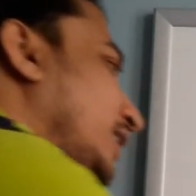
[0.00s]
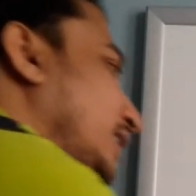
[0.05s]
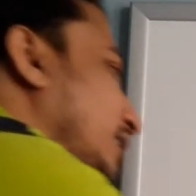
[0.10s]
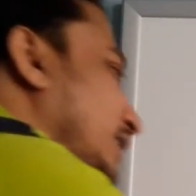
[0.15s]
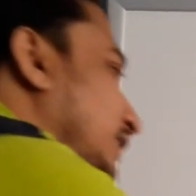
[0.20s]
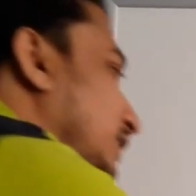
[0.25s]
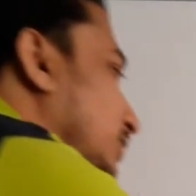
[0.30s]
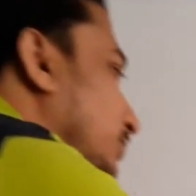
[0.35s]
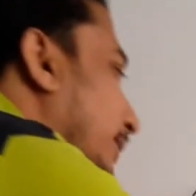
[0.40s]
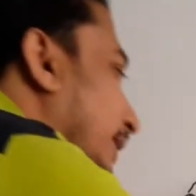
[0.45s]

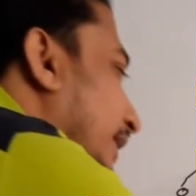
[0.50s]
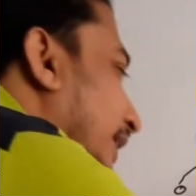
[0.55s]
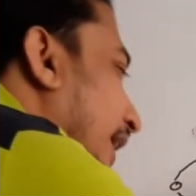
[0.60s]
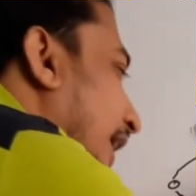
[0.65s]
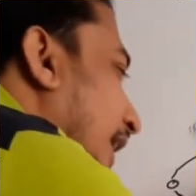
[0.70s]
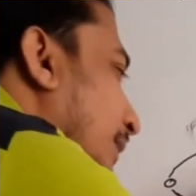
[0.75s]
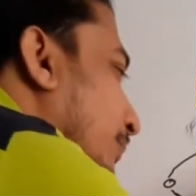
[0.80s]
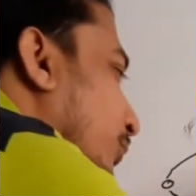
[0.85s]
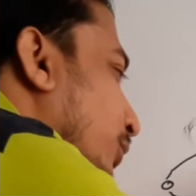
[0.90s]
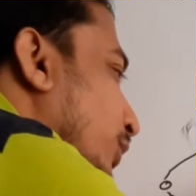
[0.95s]
This is my
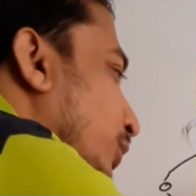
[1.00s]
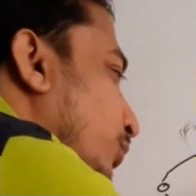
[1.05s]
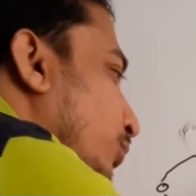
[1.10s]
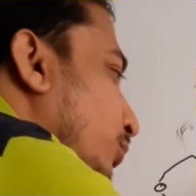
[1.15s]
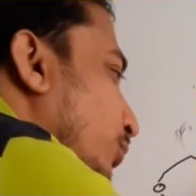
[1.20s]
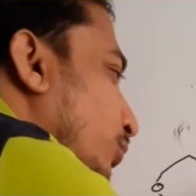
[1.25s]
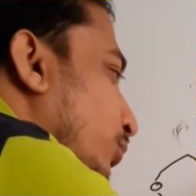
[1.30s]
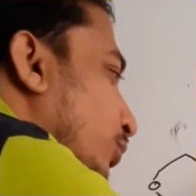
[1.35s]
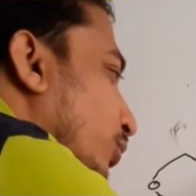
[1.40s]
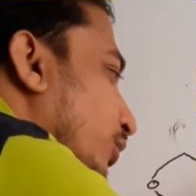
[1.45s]
carbon. You
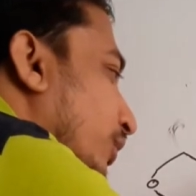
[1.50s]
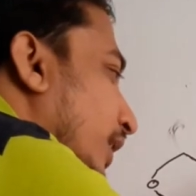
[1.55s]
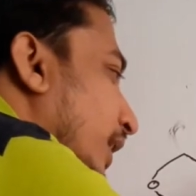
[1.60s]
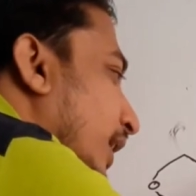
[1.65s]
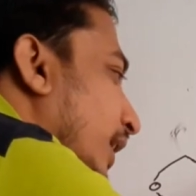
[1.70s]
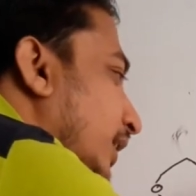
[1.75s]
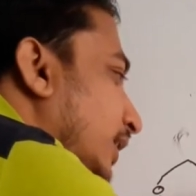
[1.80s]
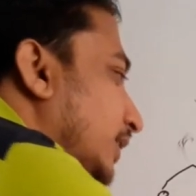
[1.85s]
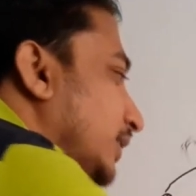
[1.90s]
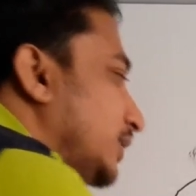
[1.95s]
do know,
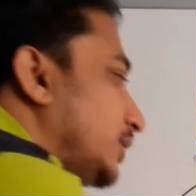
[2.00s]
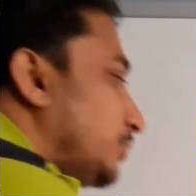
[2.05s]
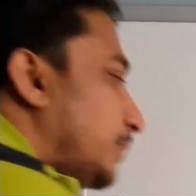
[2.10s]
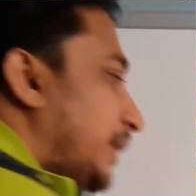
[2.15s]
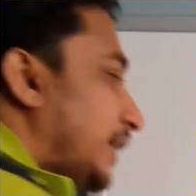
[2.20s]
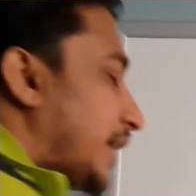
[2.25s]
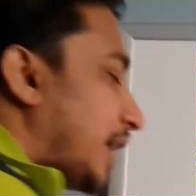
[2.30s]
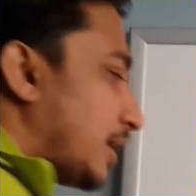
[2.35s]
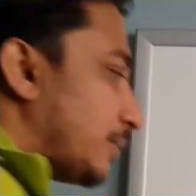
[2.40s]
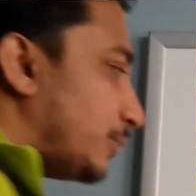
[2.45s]
right? This is
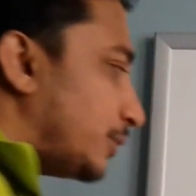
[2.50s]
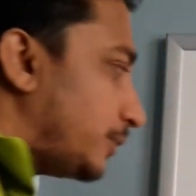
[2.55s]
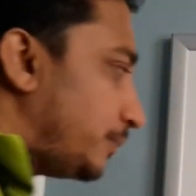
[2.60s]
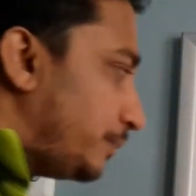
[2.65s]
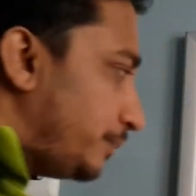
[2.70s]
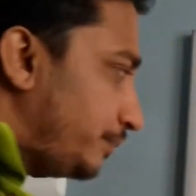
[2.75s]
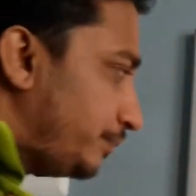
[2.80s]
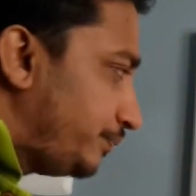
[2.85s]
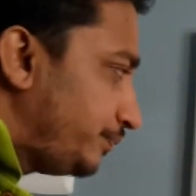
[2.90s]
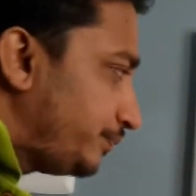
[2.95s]
my carbon.